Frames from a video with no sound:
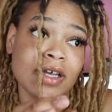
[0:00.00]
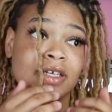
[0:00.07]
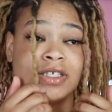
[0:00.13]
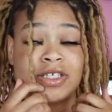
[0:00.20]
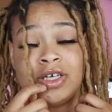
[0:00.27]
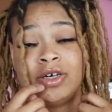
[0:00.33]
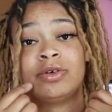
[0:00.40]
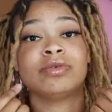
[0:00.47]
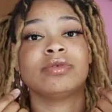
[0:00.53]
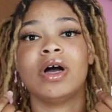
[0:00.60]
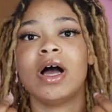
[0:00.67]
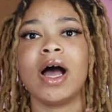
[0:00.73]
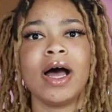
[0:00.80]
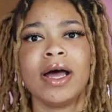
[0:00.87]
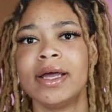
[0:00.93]
So
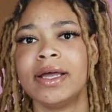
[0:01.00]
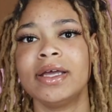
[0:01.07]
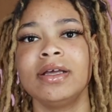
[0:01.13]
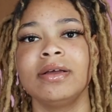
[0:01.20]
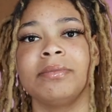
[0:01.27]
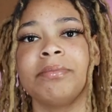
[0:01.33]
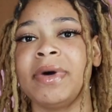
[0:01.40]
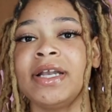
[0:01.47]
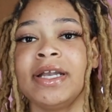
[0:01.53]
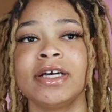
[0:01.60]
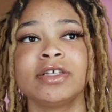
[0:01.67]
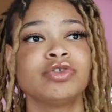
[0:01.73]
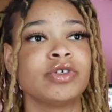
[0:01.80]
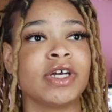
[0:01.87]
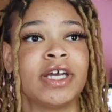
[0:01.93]
my
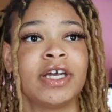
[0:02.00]
natural